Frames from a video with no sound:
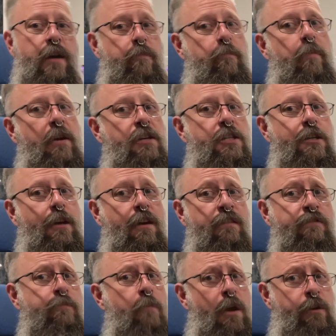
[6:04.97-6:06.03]
bunch
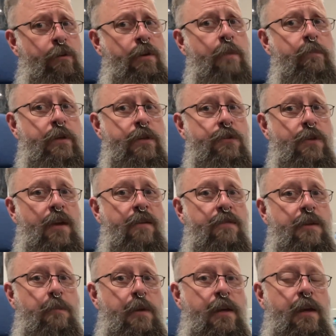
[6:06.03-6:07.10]
of model numbers of the
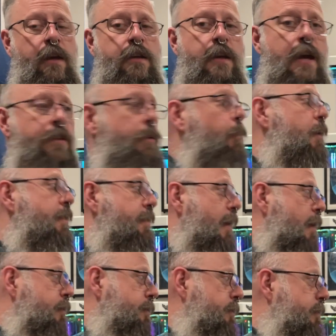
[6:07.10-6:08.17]
Amiga. You had the
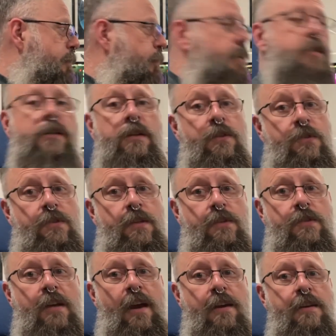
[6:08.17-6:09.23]
1000, which is
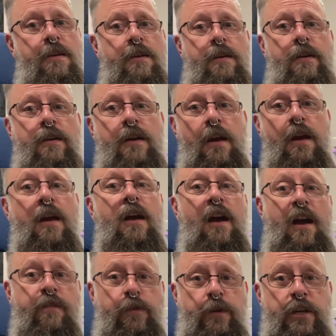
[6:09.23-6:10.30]
this guy here.
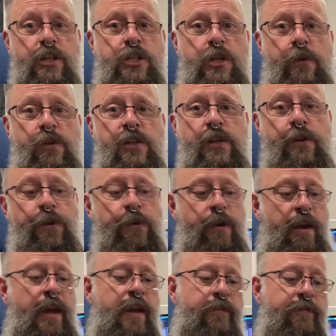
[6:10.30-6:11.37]
I've already shown you
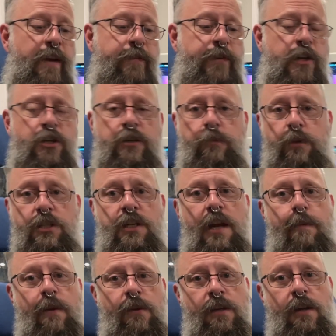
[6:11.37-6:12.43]
A500, which
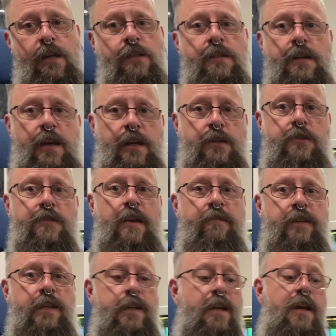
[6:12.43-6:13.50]
came out in 1987.